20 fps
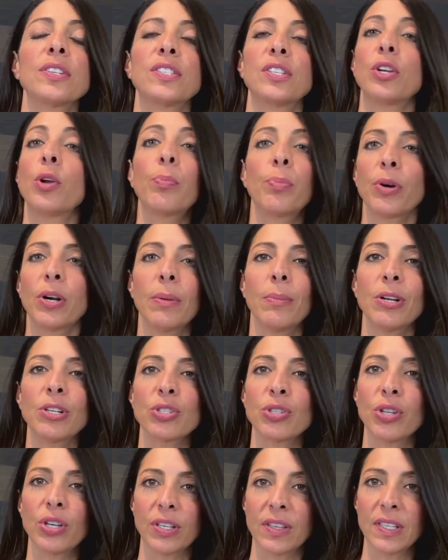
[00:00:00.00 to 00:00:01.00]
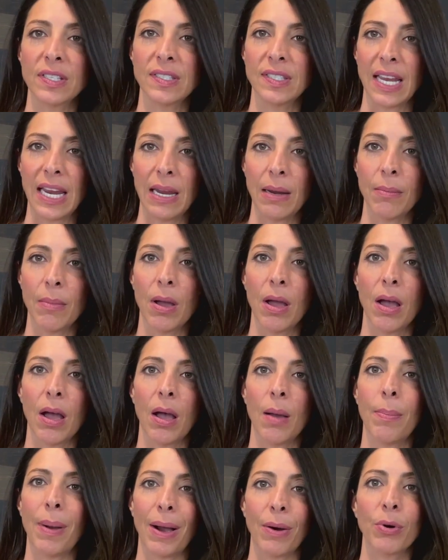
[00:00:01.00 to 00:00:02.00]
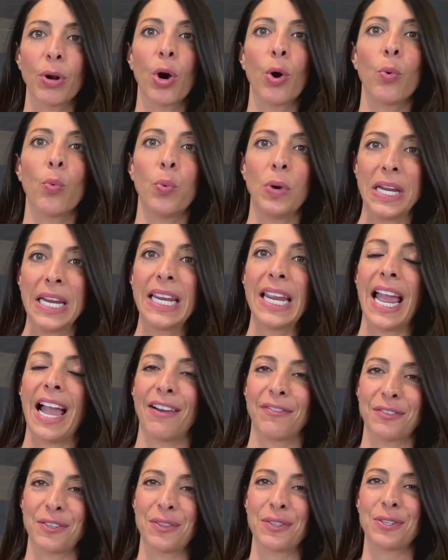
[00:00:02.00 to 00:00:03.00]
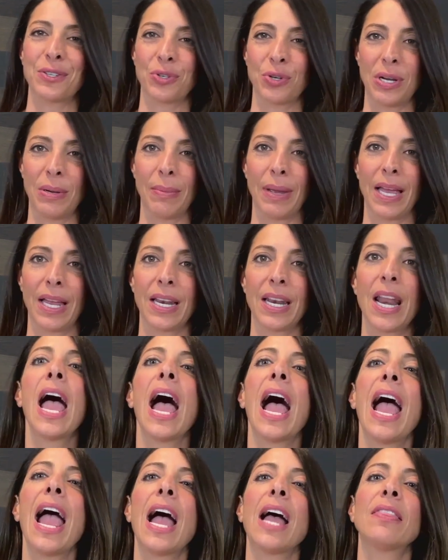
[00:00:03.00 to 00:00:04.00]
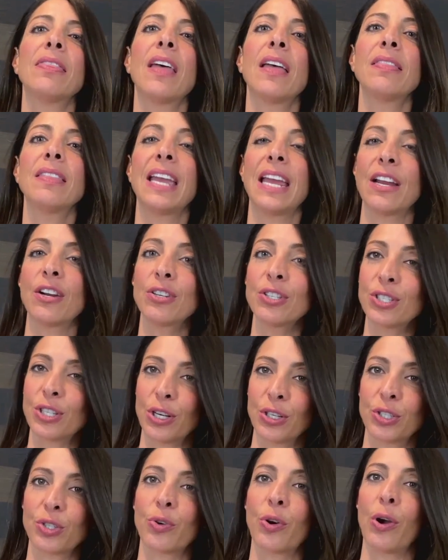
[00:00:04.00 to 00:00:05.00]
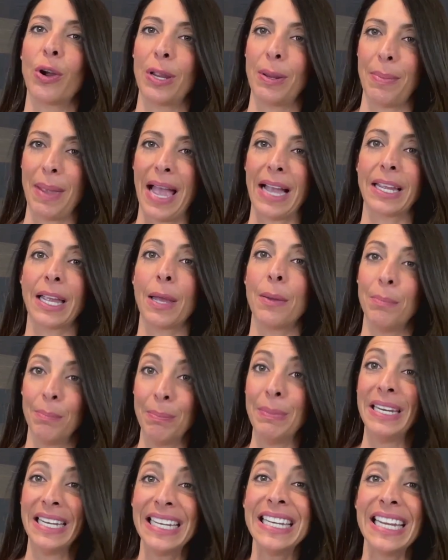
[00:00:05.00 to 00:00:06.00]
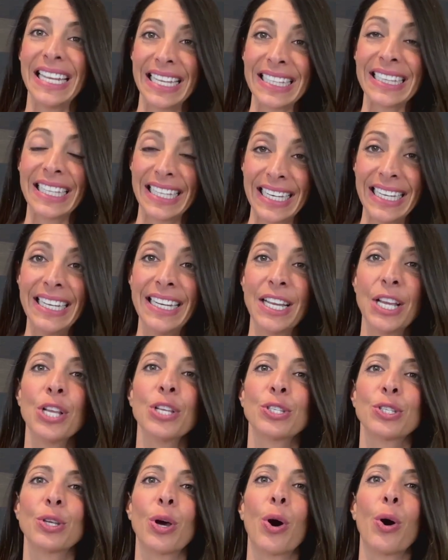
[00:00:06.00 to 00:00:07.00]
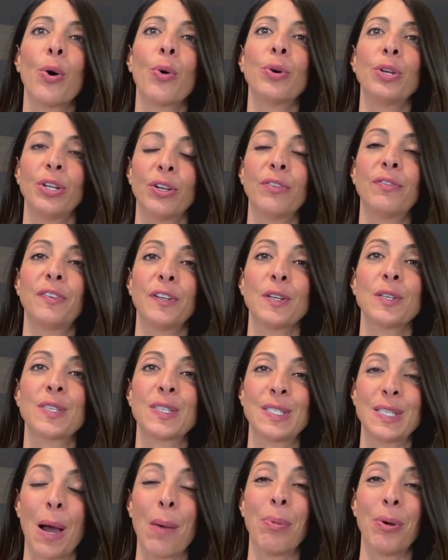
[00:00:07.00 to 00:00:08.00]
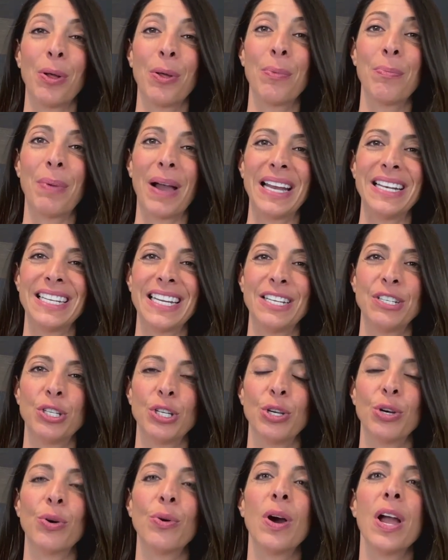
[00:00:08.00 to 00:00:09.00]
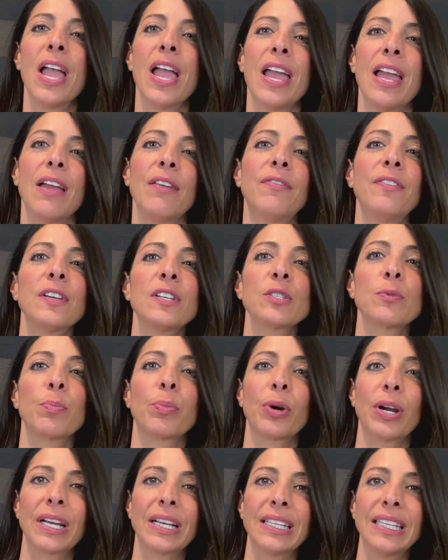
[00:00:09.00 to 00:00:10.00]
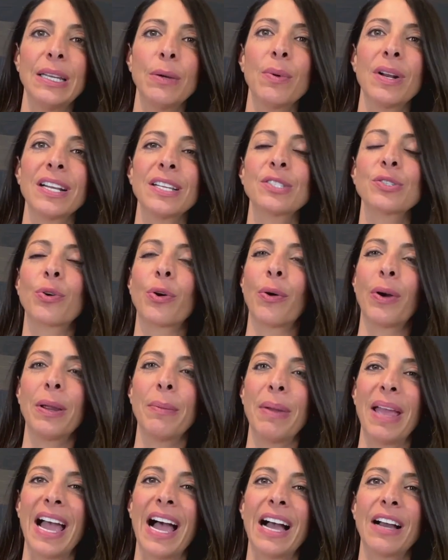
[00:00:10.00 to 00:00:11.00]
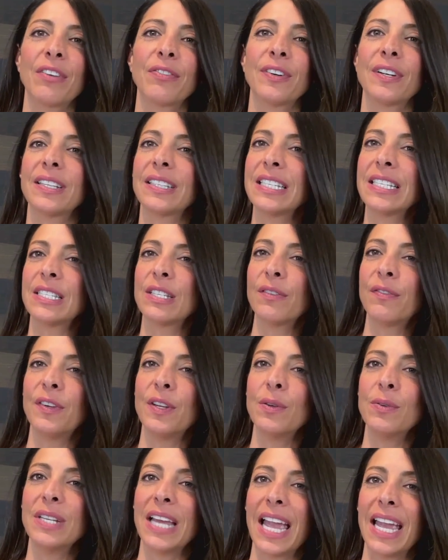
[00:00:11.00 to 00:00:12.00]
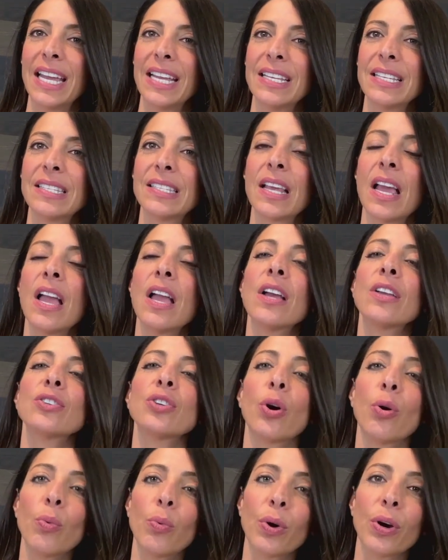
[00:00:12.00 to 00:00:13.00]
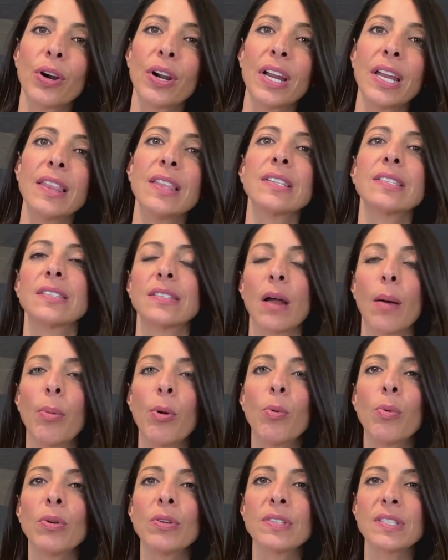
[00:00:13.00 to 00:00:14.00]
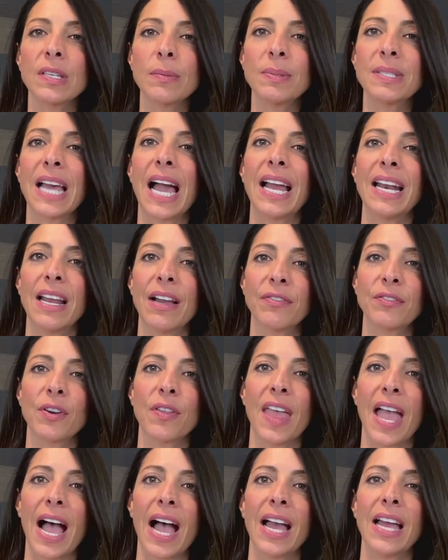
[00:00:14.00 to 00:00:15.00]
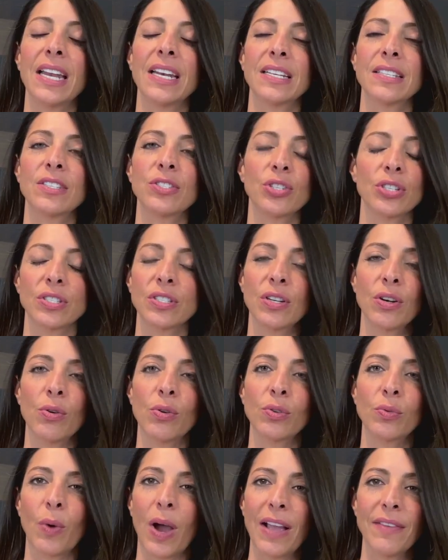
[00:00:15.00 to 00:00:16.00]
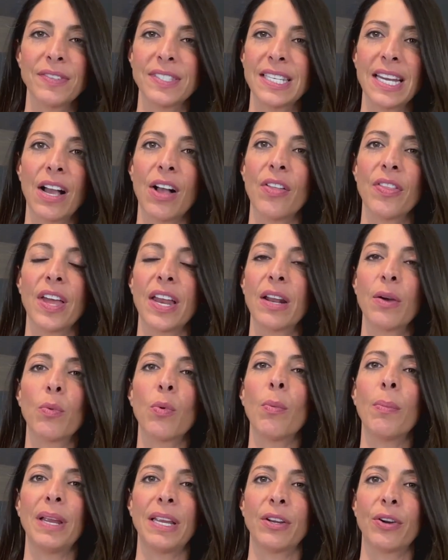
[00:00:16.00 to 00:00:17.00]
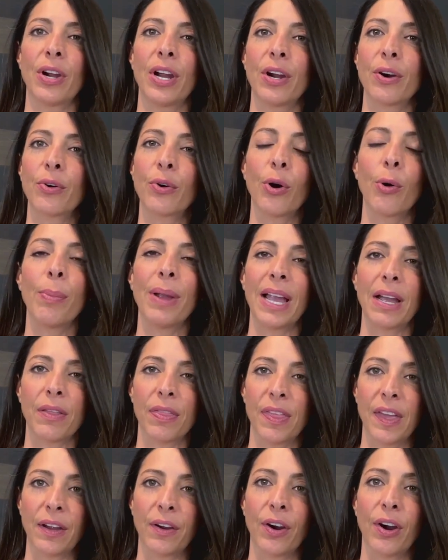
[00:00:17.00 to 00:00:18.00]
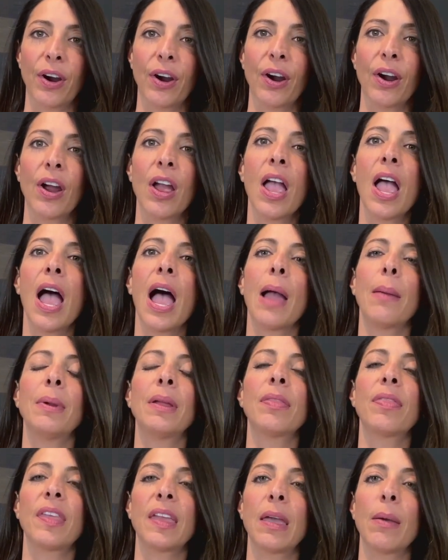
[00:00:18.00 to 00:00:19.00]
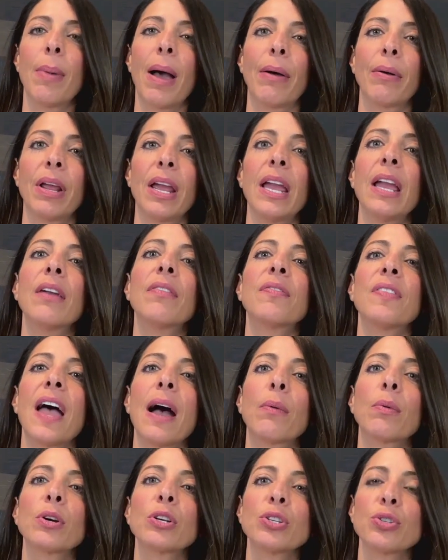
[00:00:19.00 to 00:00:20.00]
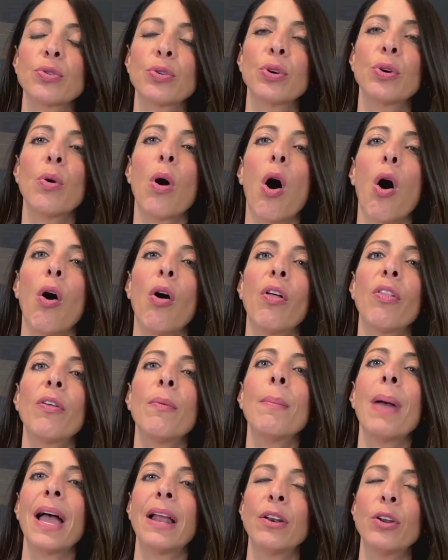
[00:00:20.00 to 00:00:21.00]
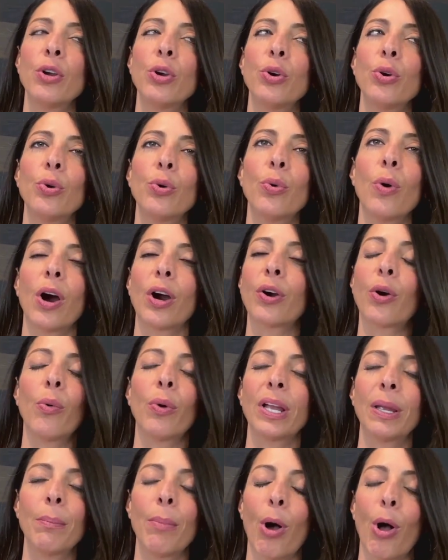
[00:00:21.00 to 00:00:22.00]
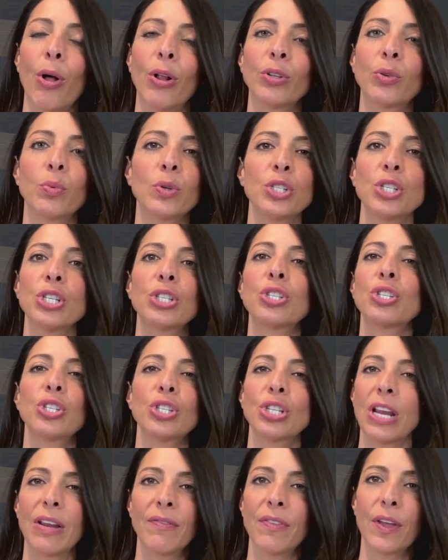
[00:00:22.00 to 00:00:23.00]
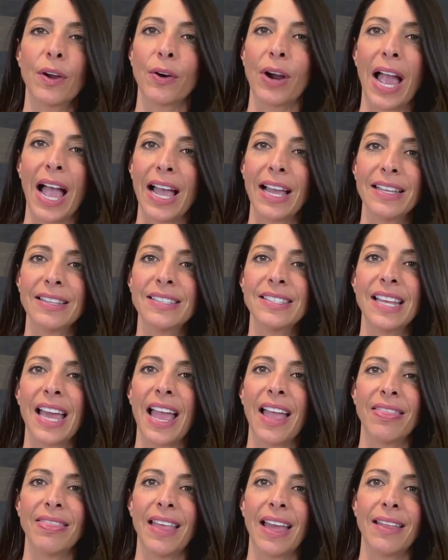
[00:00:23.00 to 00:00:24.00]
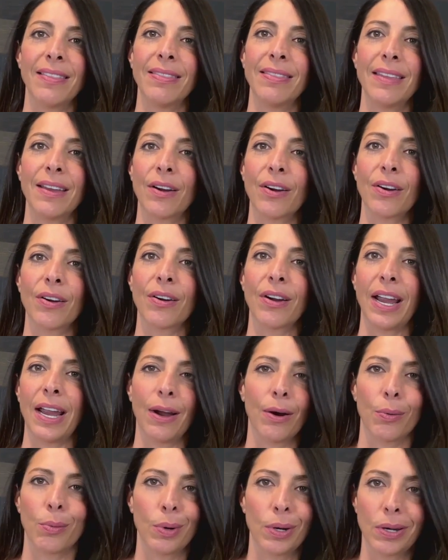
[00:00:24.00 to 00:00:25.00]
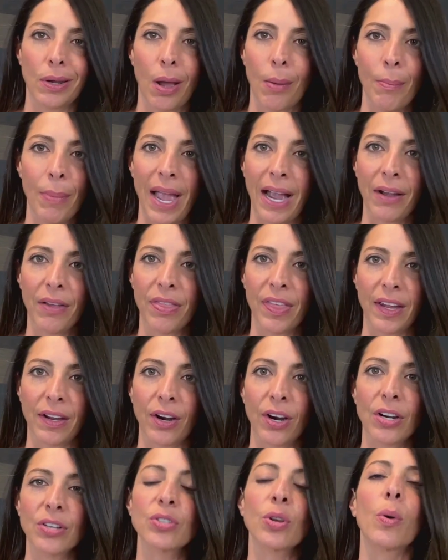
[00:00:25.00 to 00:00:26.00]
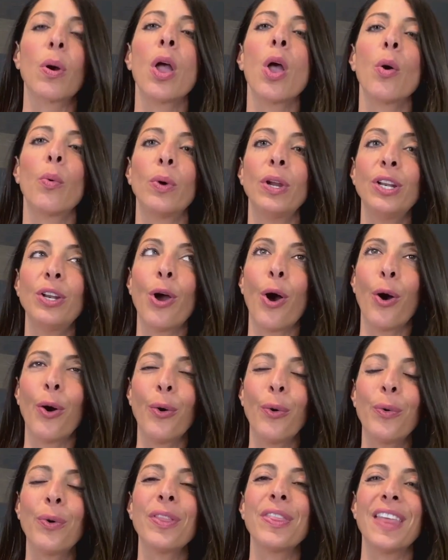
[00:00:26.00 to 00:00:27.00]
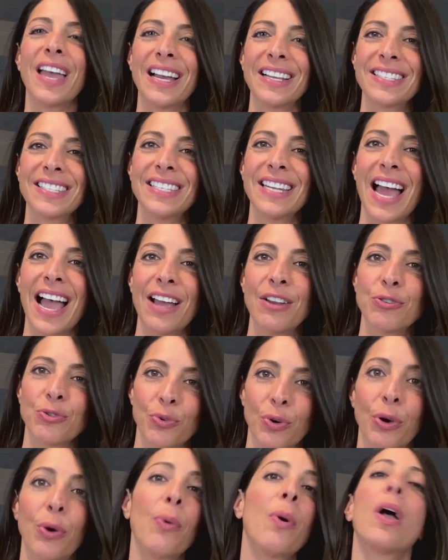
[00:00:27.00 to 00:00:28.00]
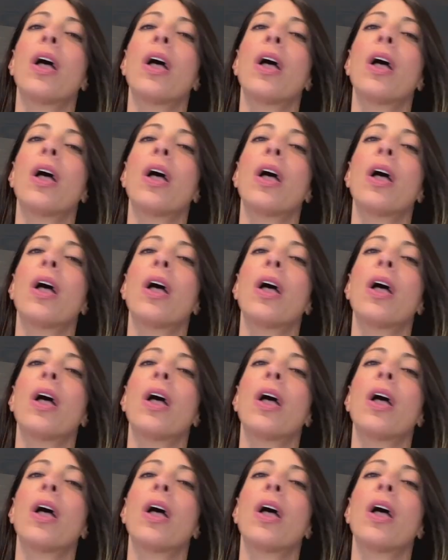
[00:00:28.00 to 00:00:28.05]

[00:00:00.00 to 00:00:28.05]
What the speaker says: You'll pretty much look the same about a week after the treatment. And then the hair starts growing back immediately. So you'll feel stubble by day 2. It feels prickly when it's growing back for at least a few days. Don't worry, the stubble will subside after that, and it's just an old wives' tale that it will make your hair grow back thicker. I mean, think about it. If that were true, all the men who are going bald would just shave their heads and then their hair would come back thicker. So we know that's not true.